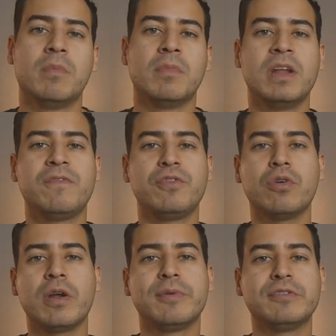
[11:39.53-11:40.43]
But if
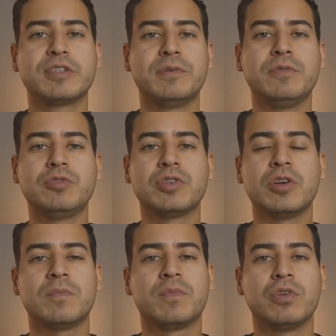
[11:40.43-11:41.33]
you are a music
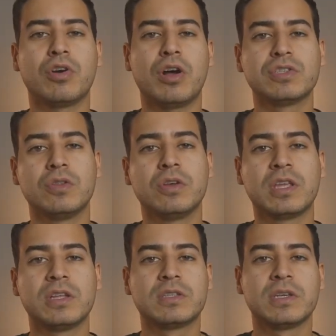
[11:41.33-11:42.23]
producer, you're also
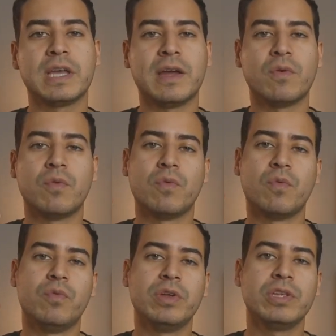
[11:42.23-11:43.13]
looking to get
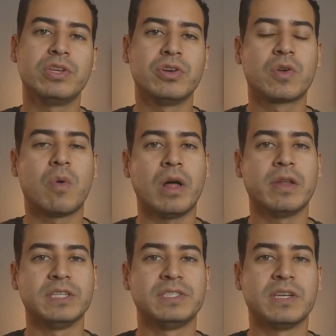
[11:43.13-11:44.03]
really good
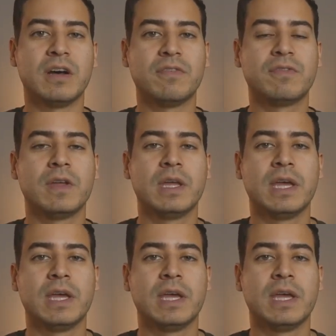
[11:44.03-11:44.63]
quality stuff.